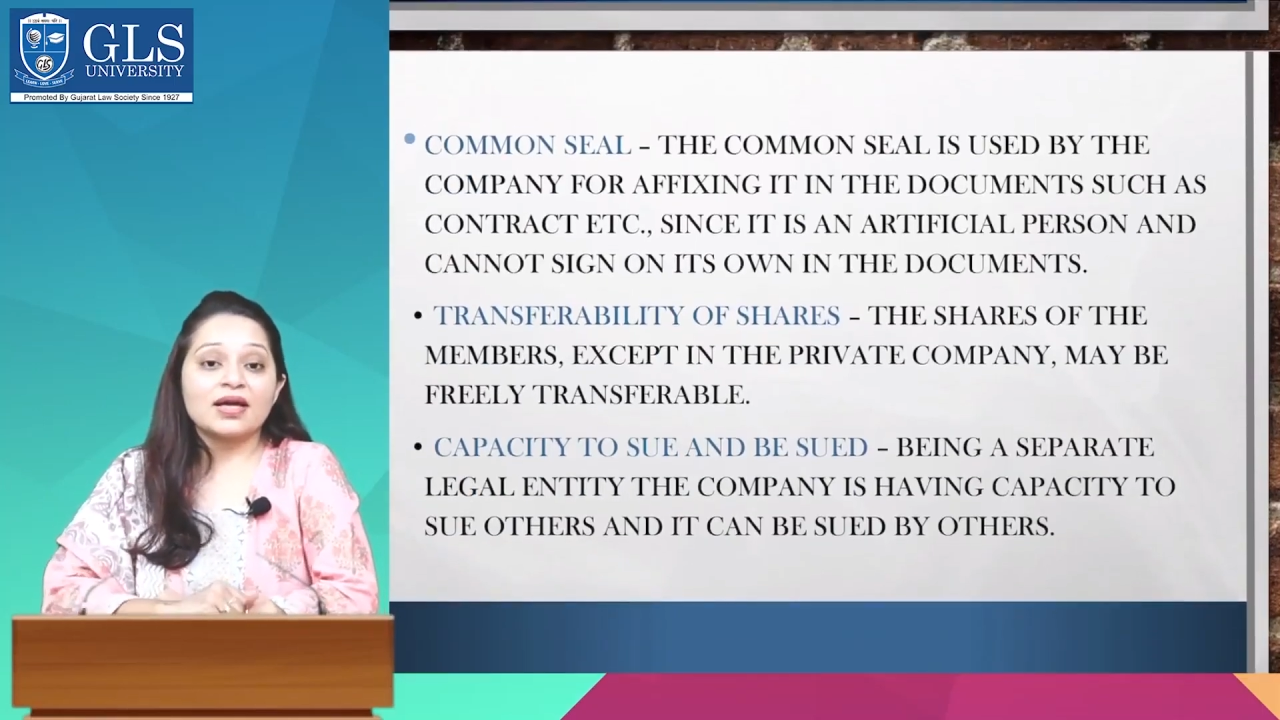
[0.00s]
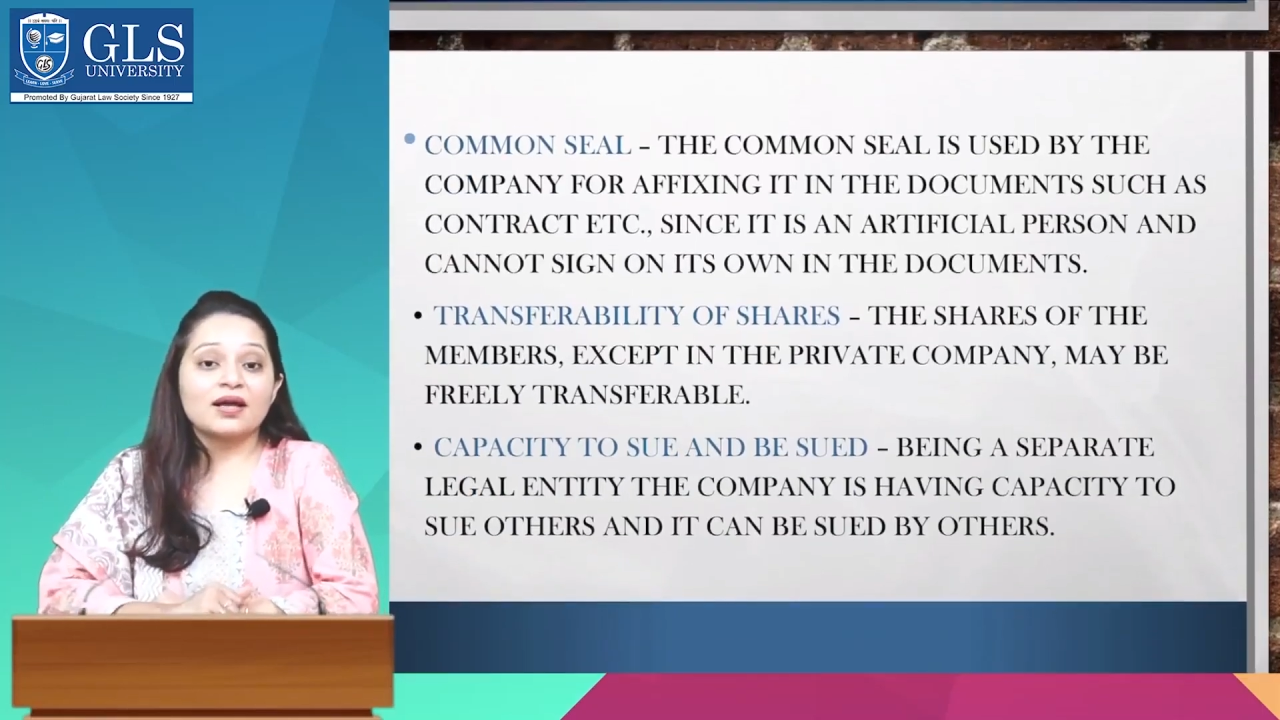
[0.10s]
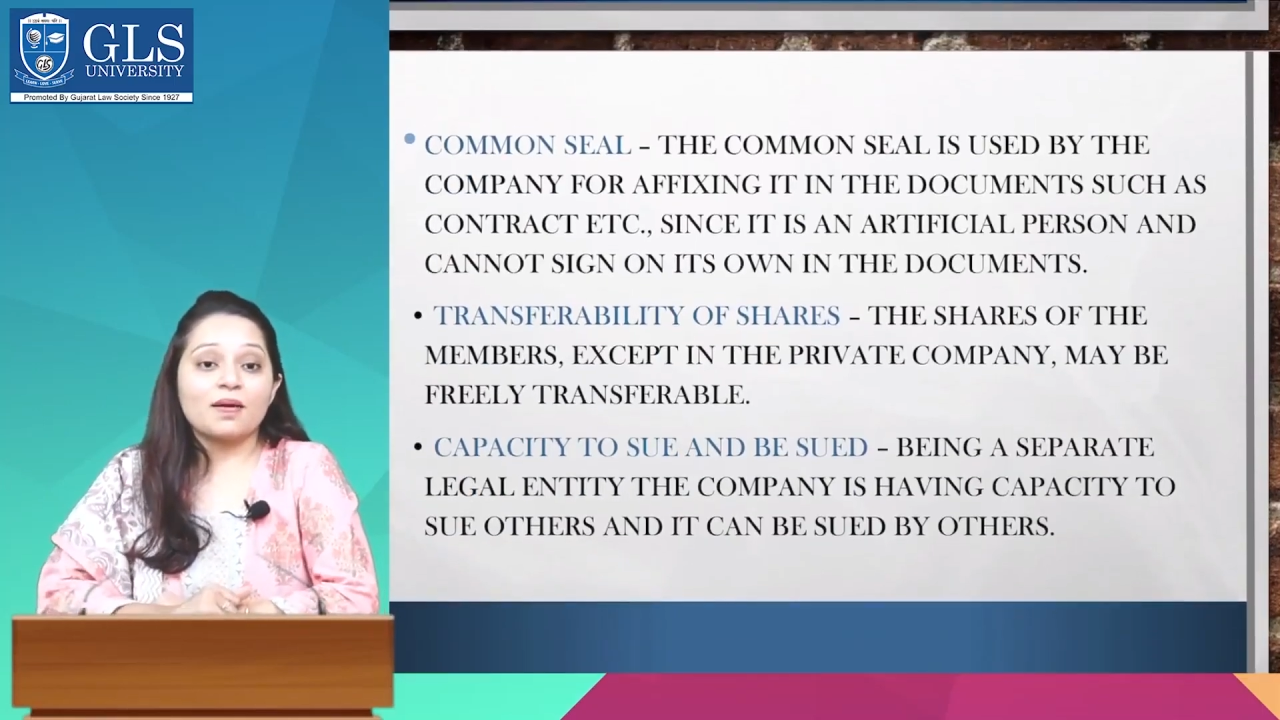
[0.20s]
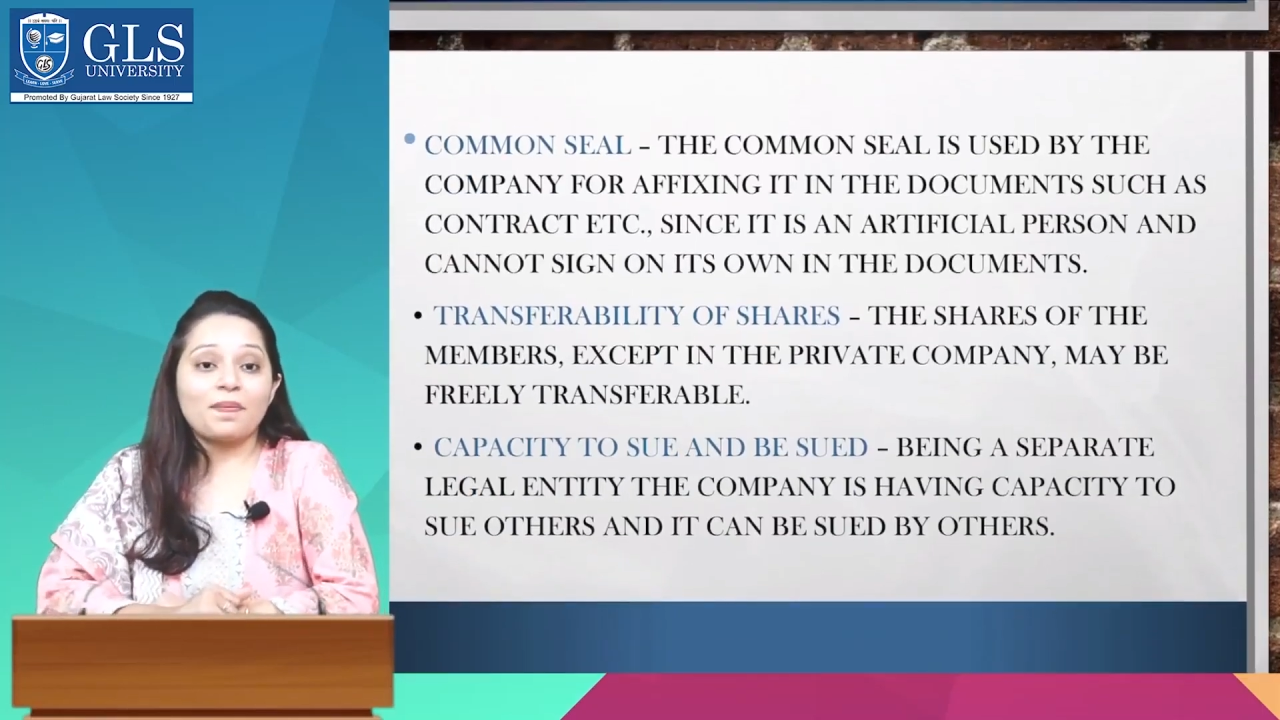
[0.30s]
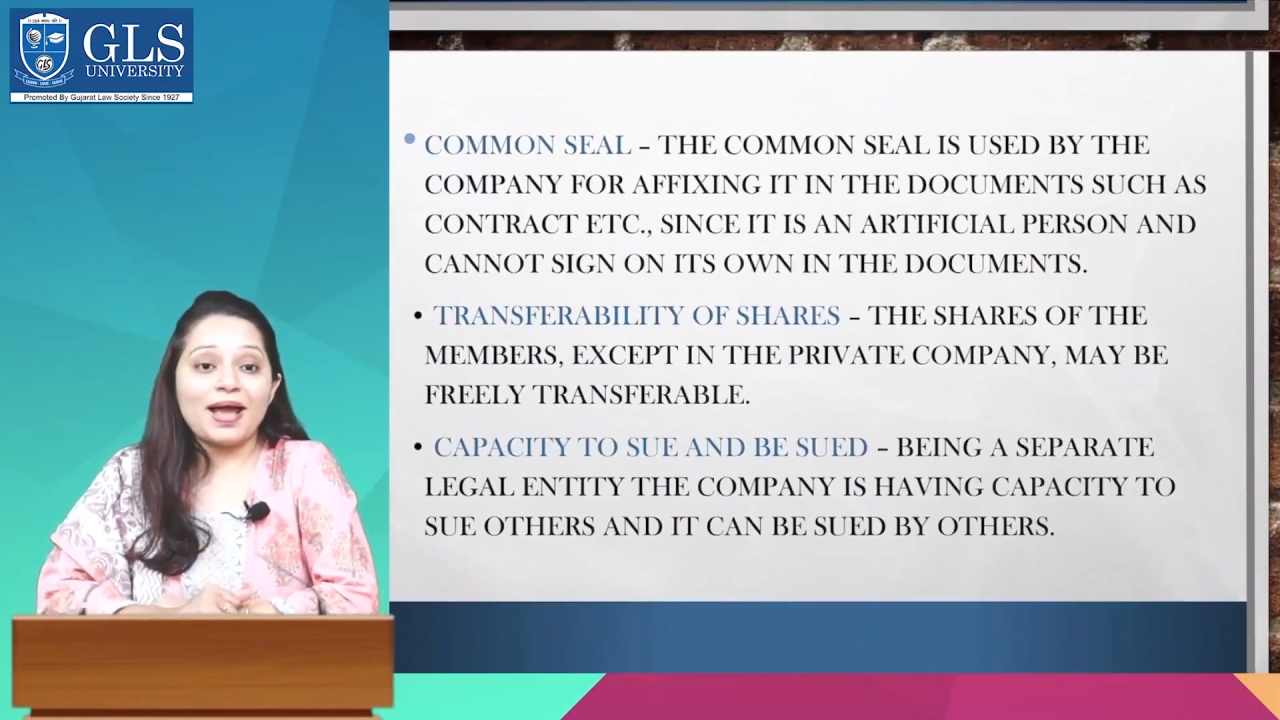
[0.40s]

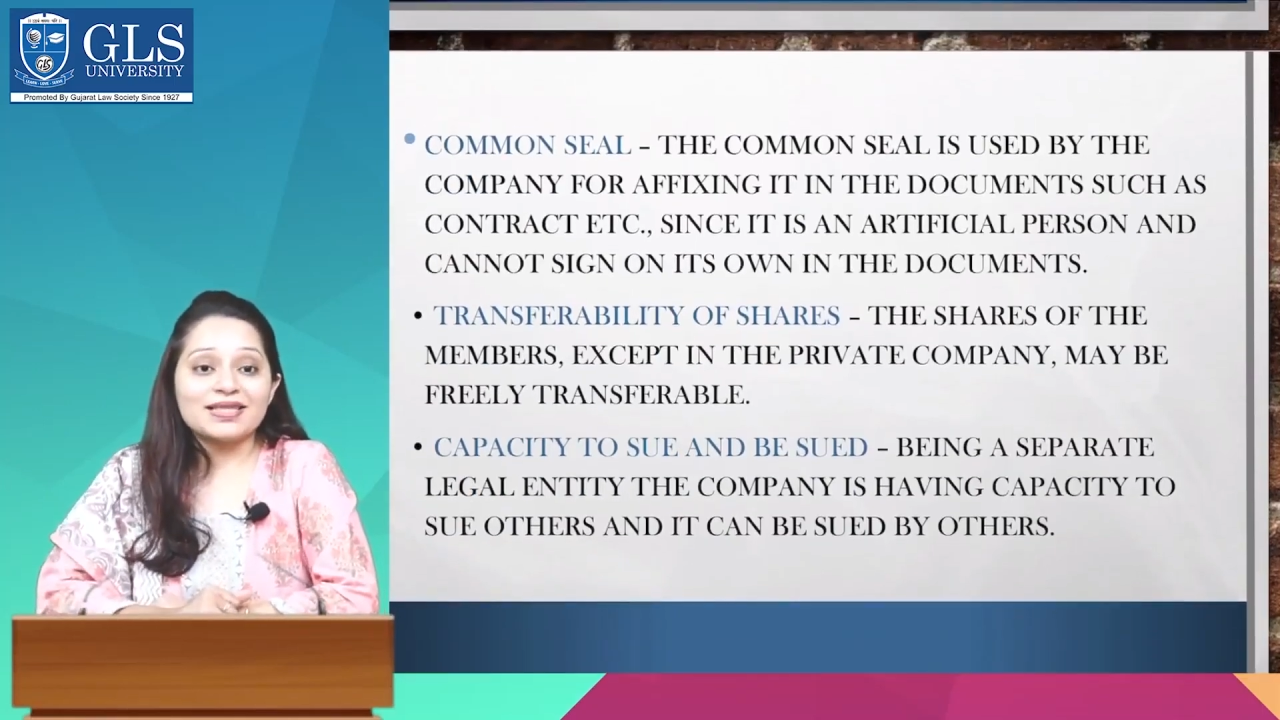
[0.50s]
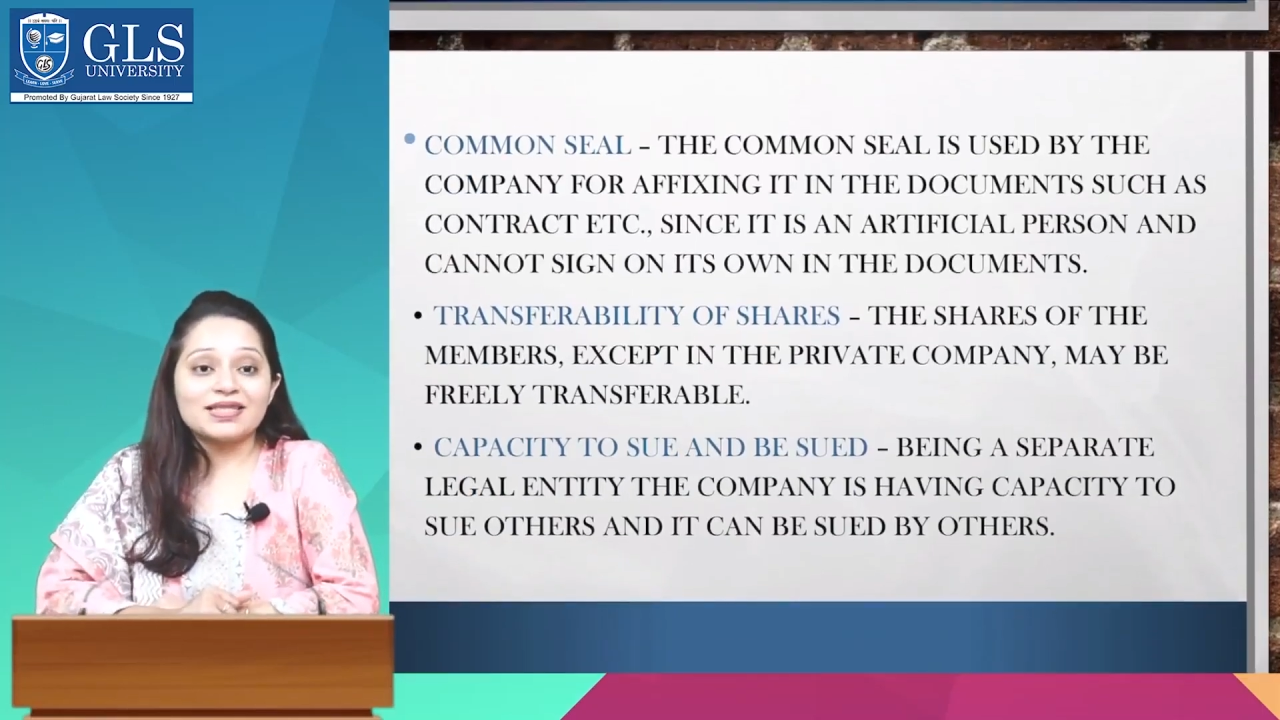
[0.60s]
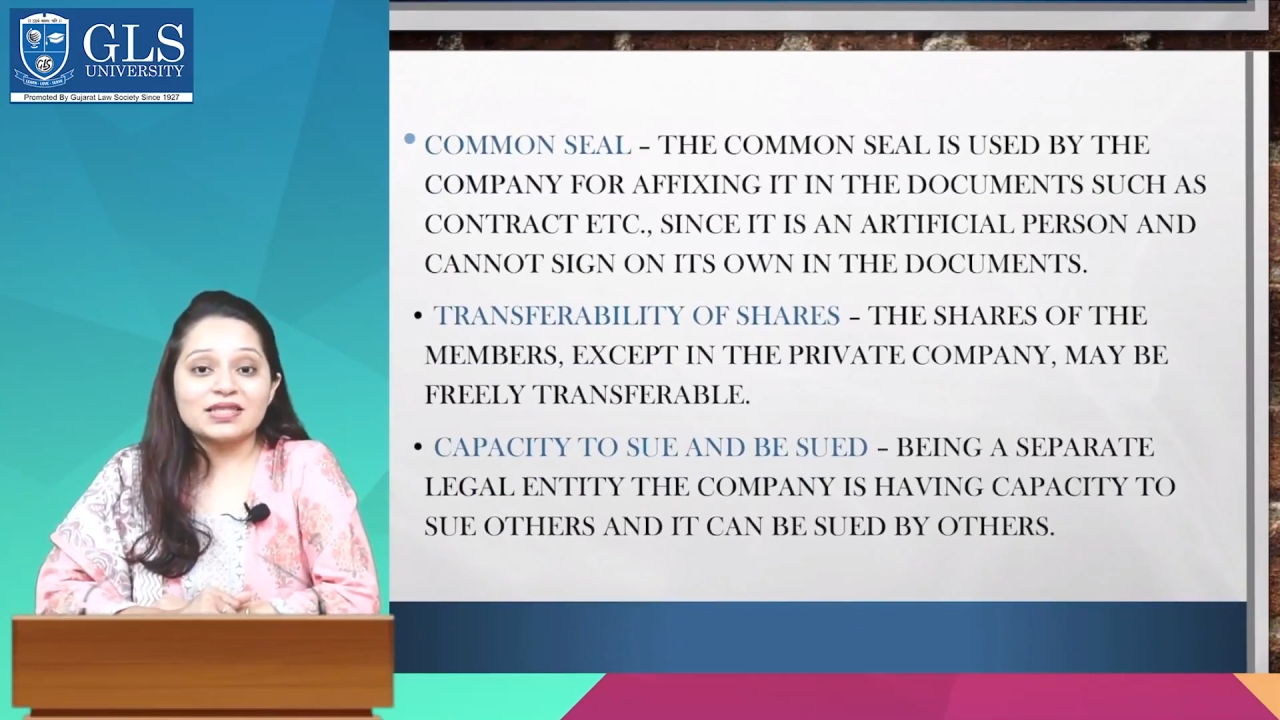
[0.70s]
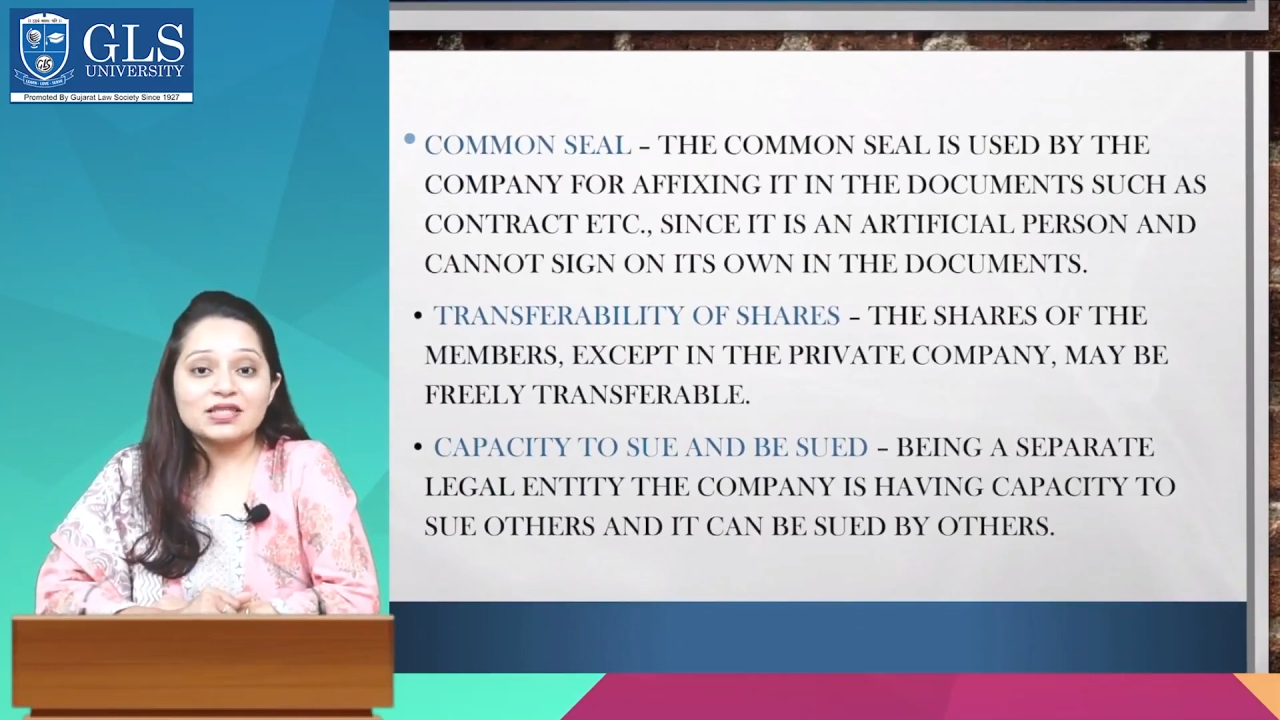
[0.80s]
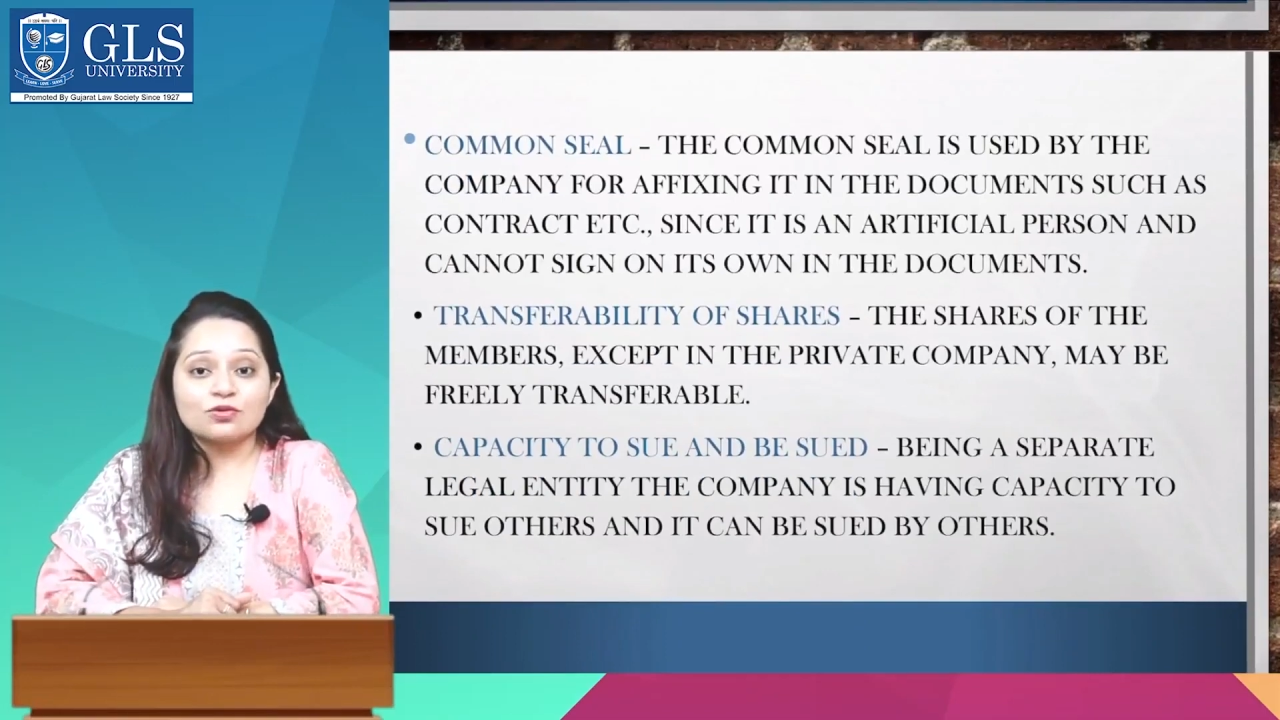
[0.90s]

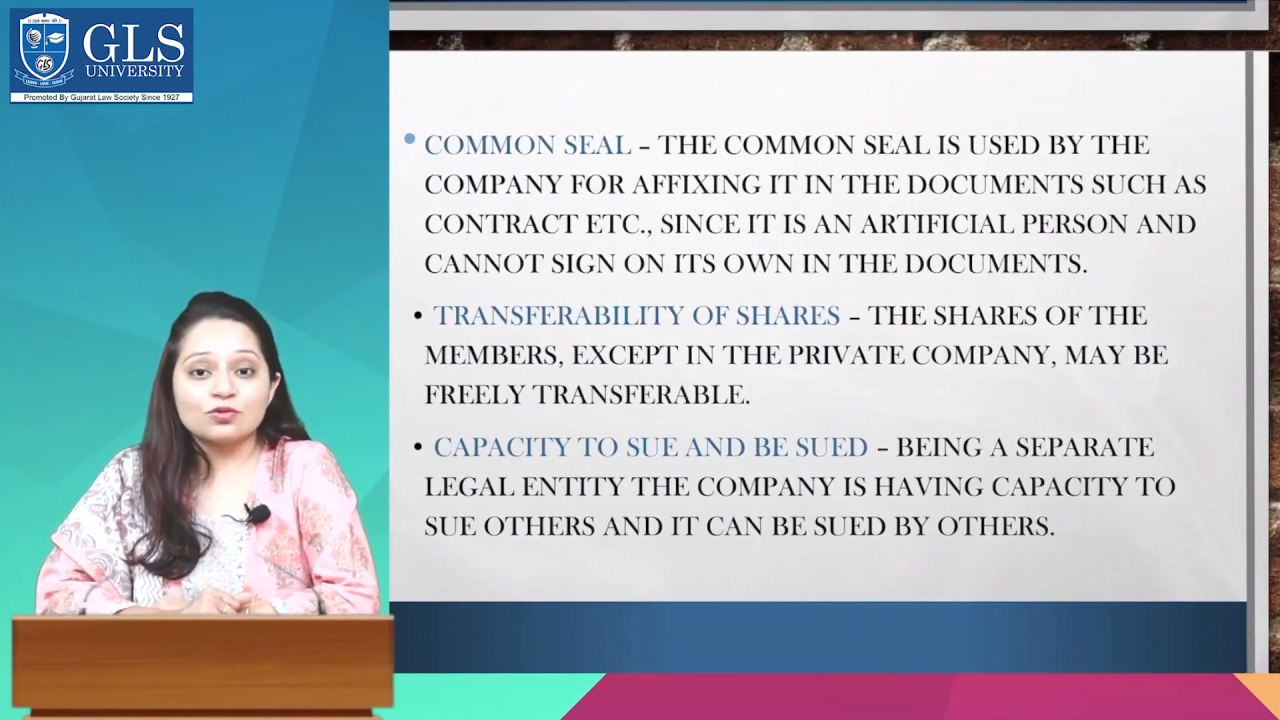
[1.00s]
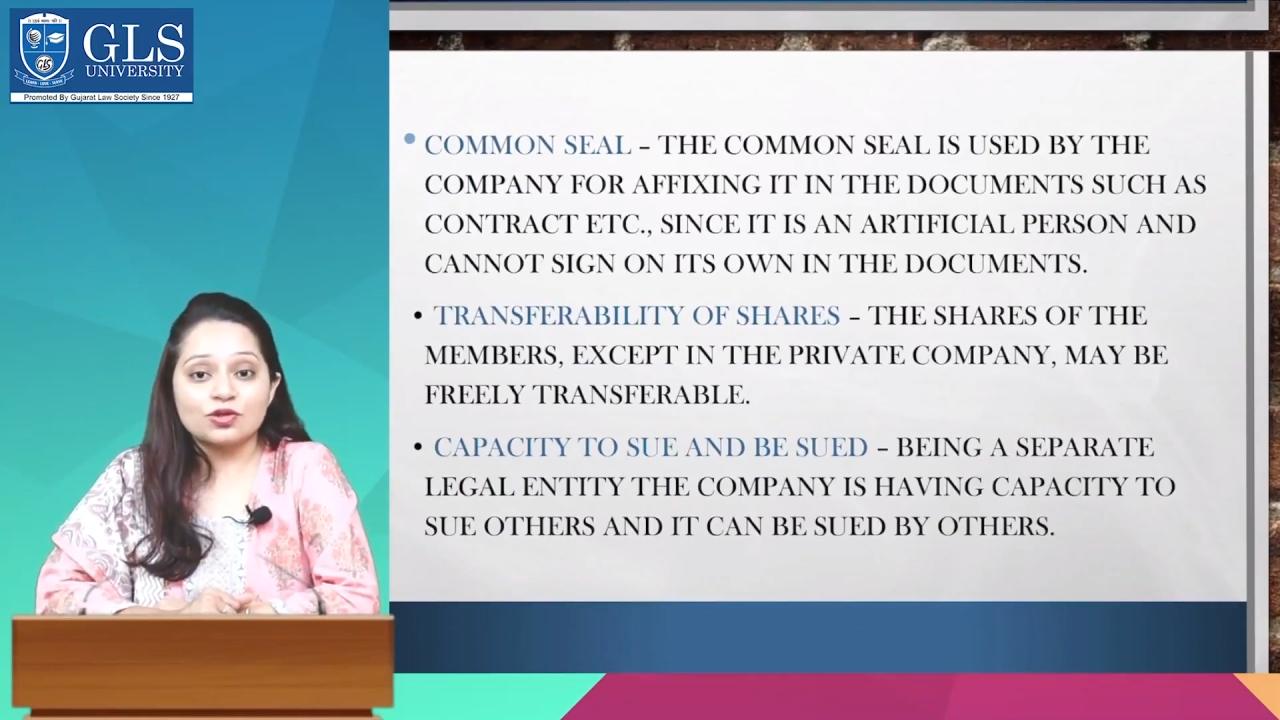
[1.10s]
capacity to